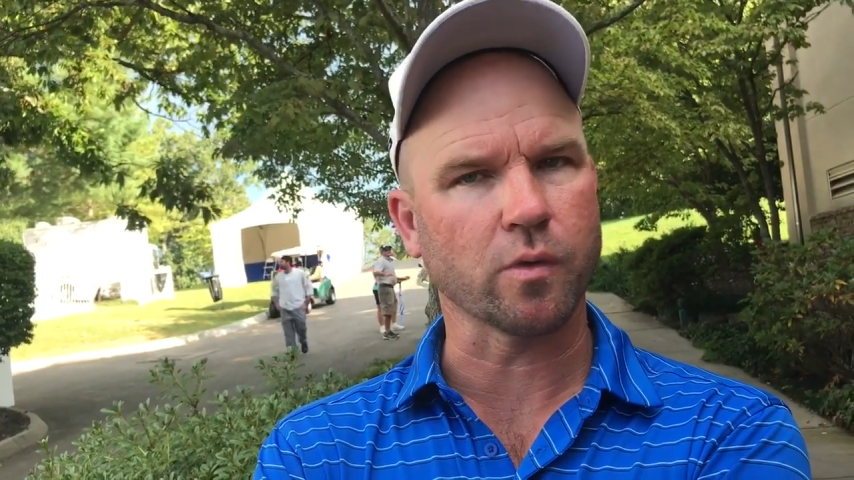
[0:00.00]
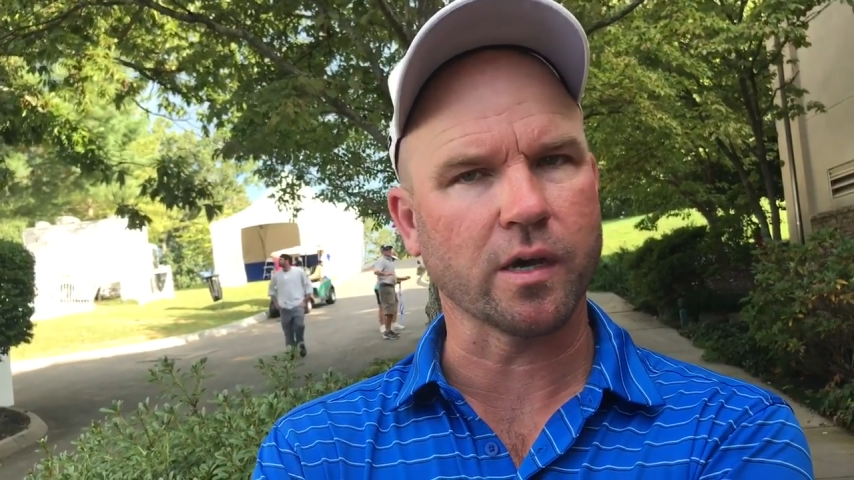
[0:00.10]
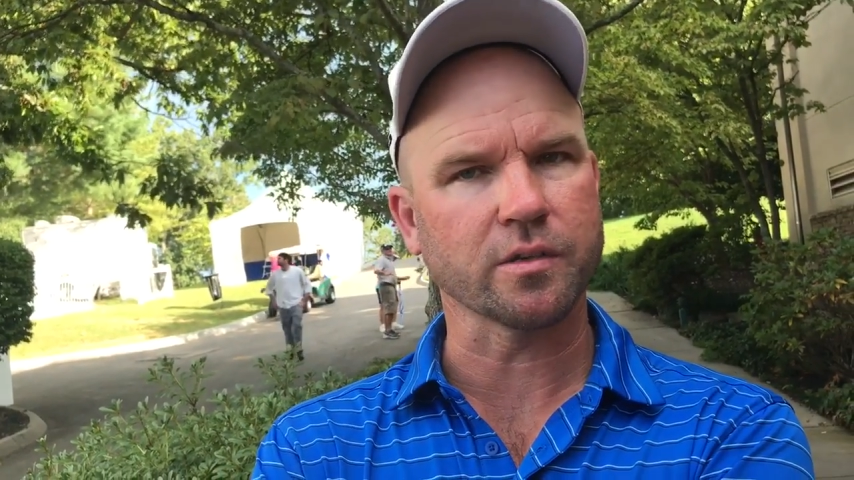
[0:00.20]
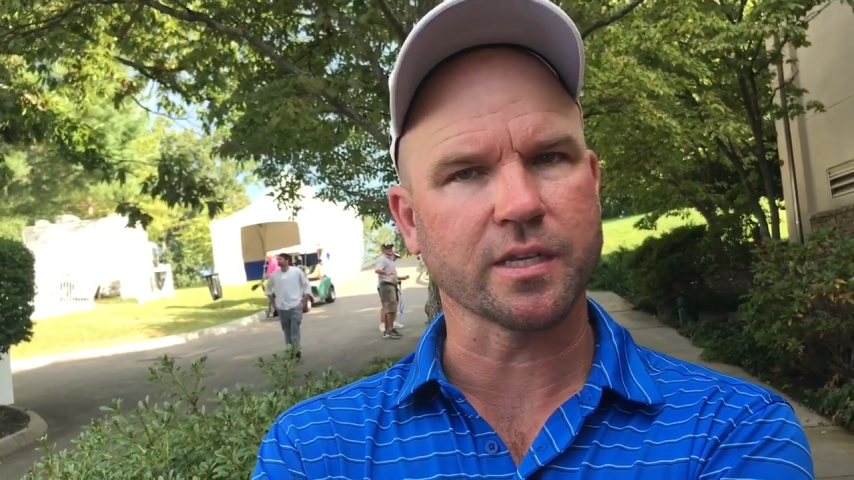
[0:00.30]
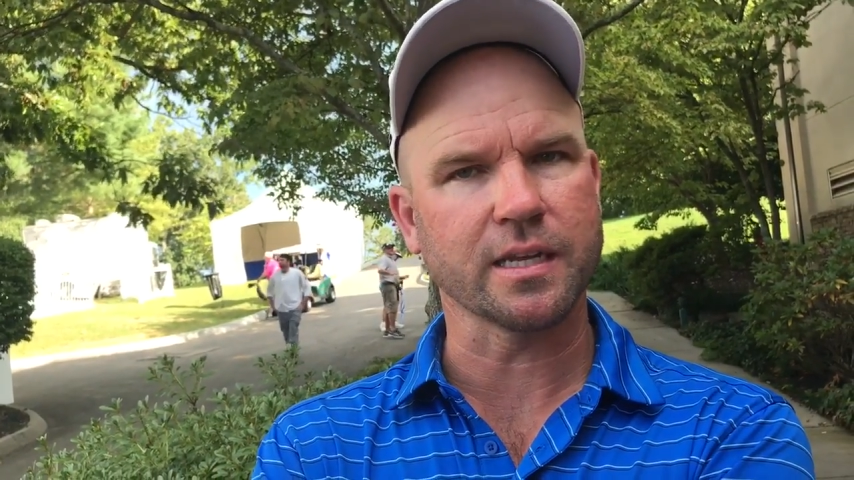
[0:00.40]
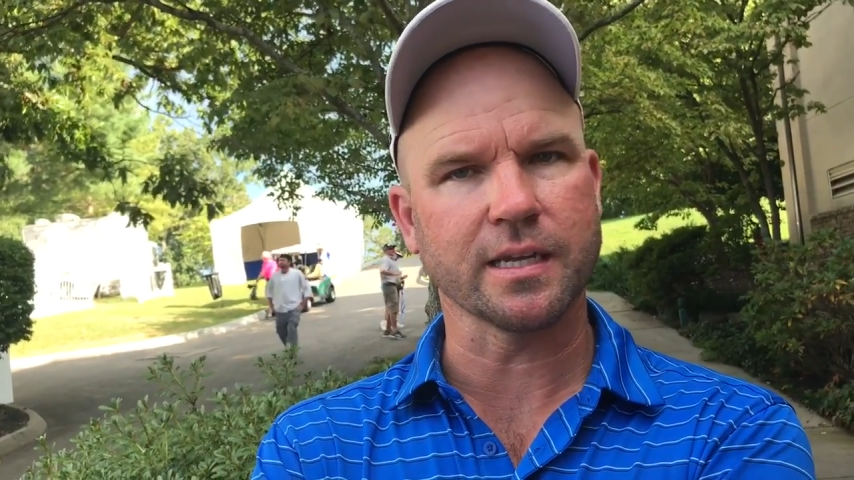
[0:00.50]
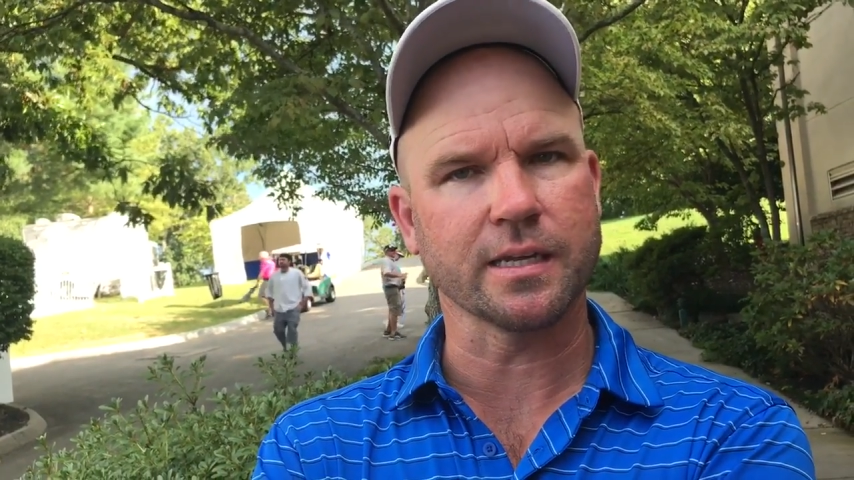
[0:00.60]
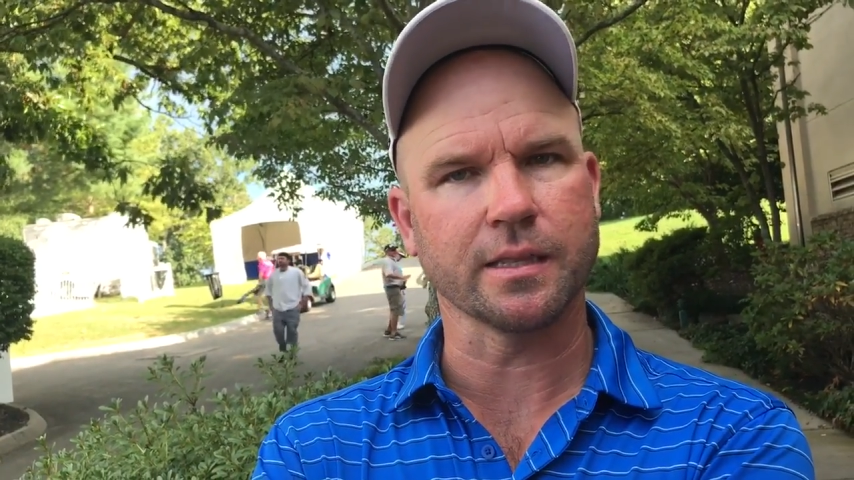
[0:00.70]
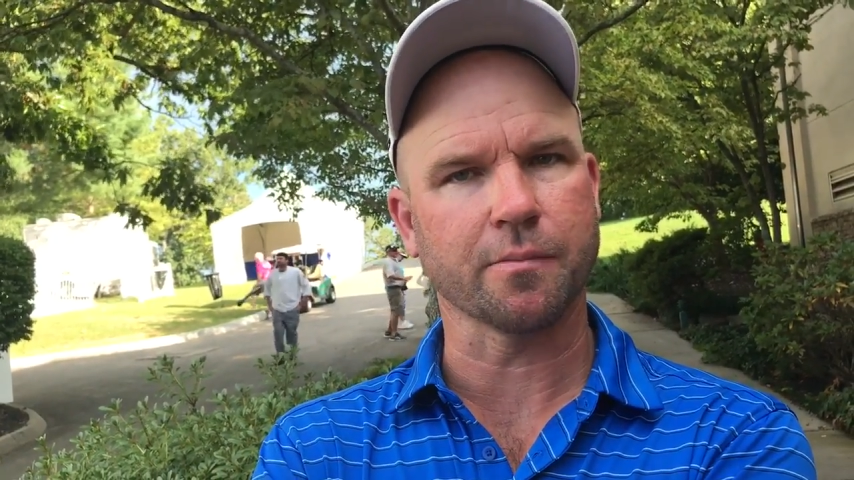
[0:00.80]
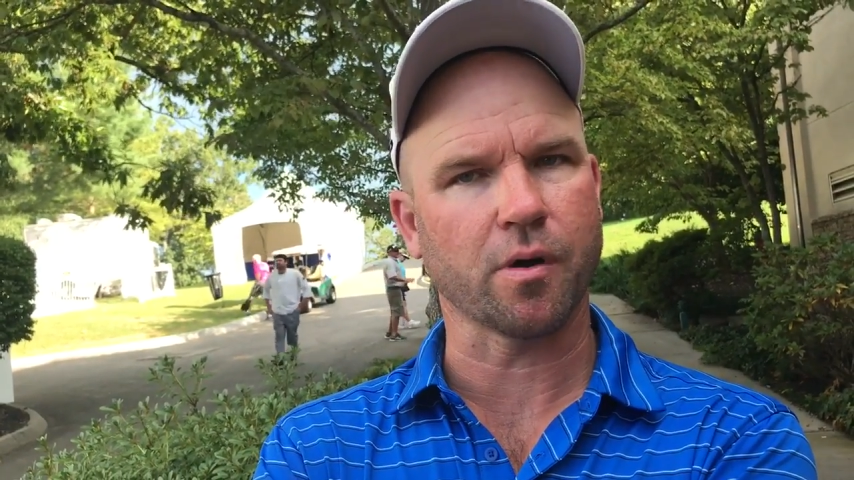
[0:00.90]
well as he
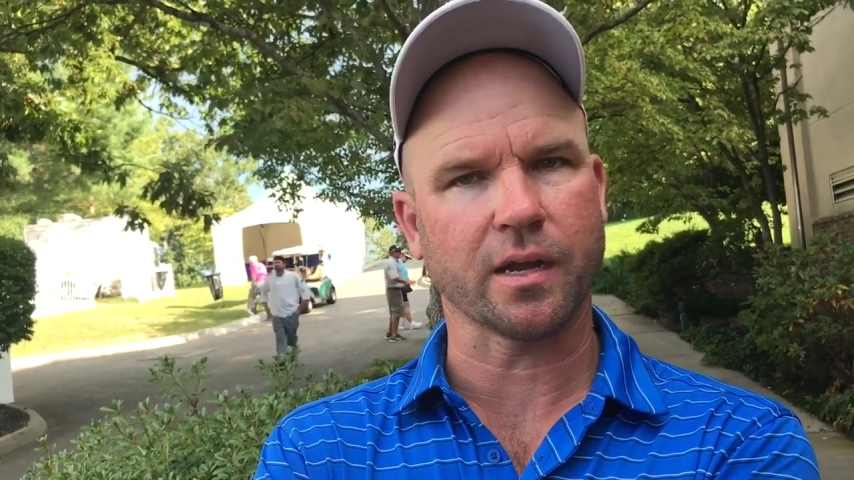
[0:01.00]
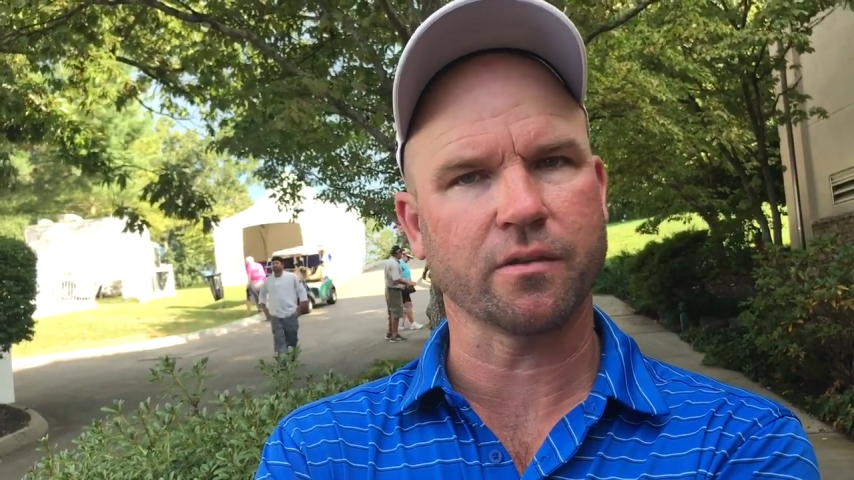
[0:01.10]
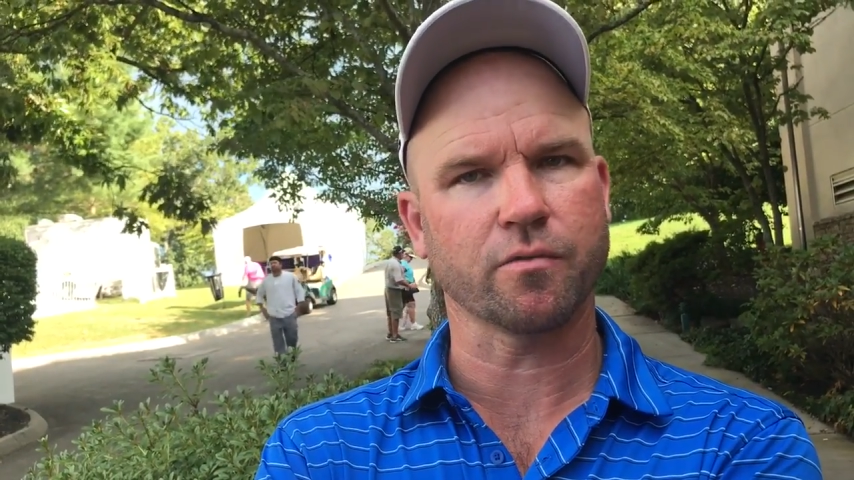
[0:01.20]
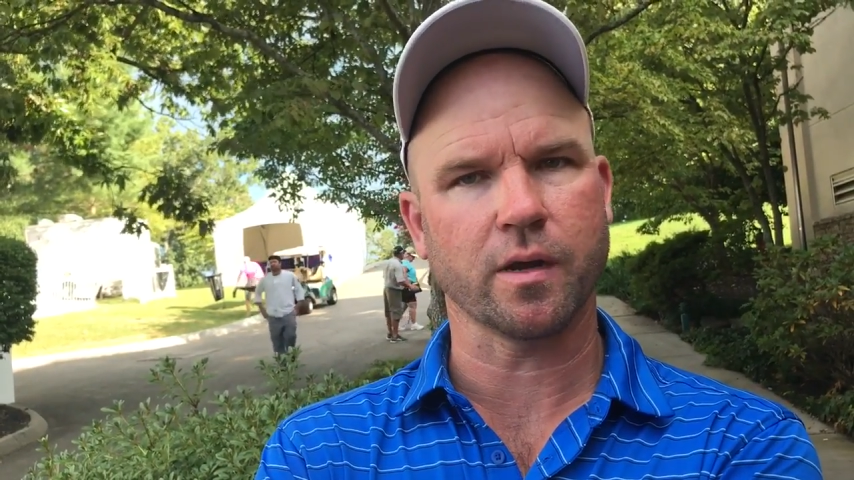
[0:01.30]
did in the practice